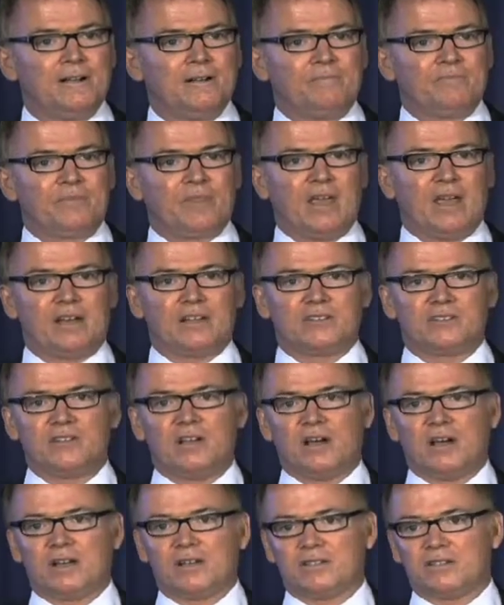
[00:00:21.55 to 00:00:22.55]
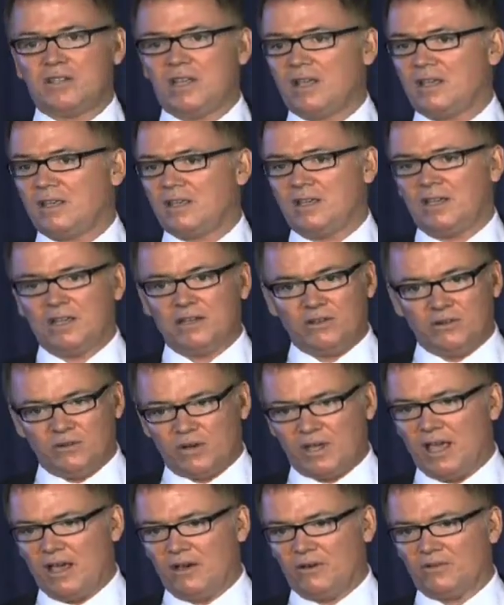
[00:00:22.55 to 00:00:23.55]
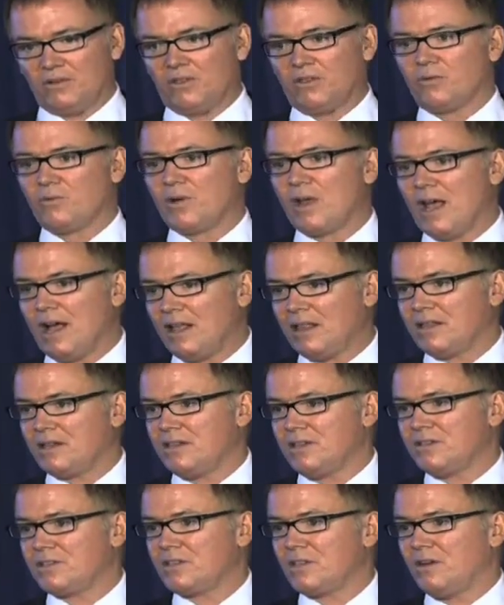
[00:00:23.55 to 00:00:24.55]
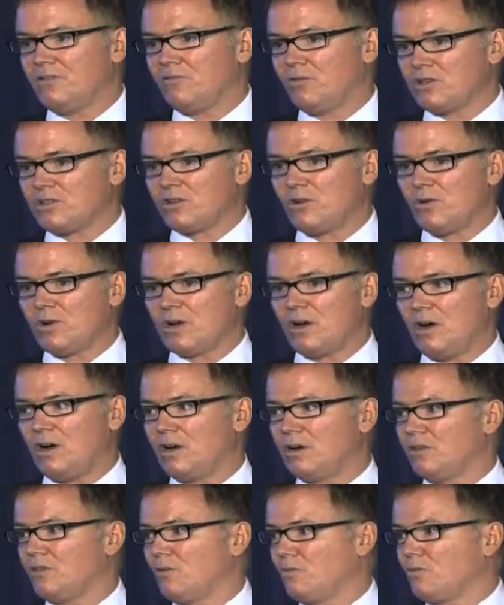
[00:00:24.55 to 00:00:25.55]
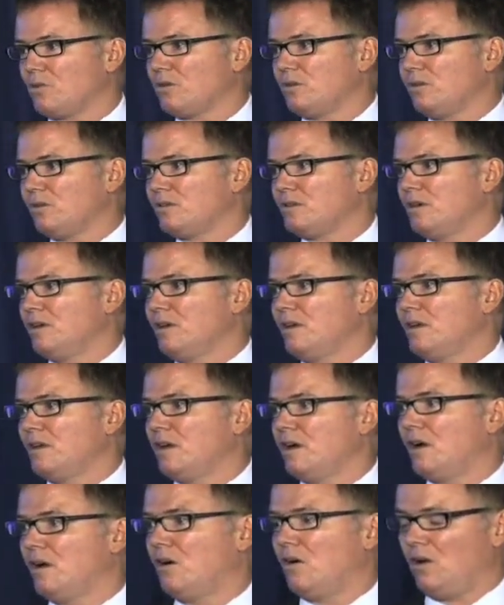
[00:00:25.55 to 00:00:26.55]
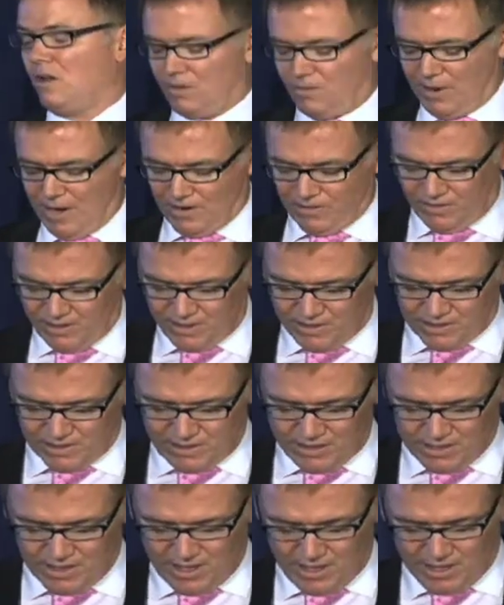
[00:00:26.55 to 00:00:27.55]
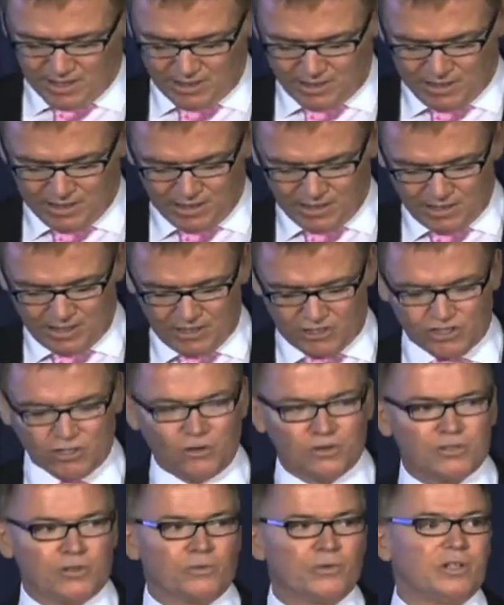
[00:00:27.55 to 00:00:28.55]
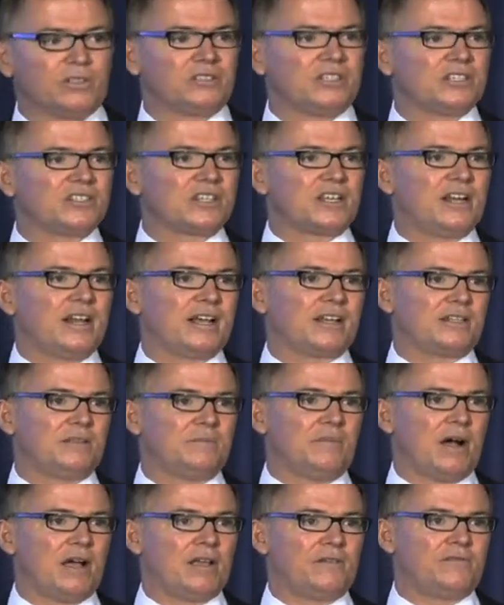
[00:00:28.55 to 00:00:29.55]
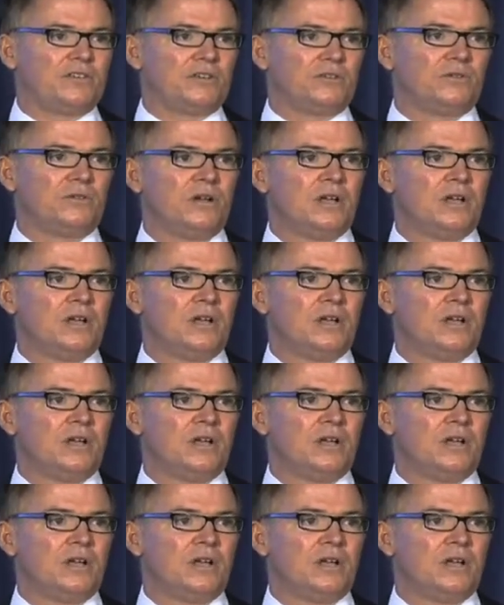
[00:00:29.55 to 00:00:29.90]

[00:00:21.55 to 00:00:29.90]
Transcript: that is not taking into account the realities of what's going on in the world uh, all around us. And uh, it shows a real disconnect, in my view,